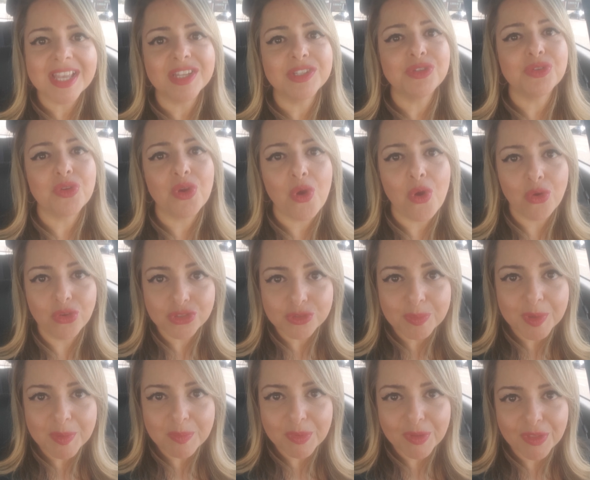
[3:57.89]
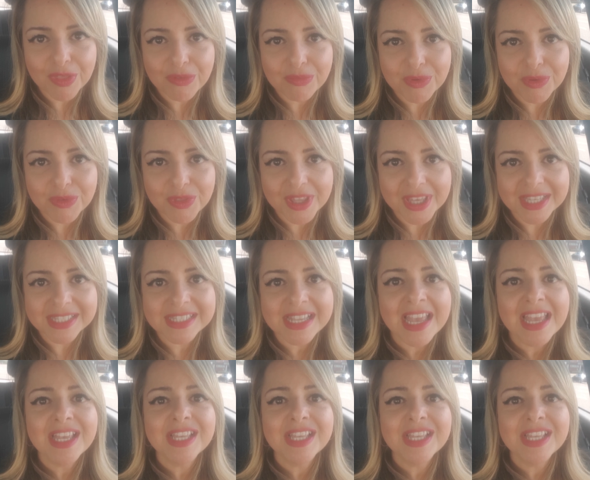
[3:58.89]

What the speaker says: I do coach people through this.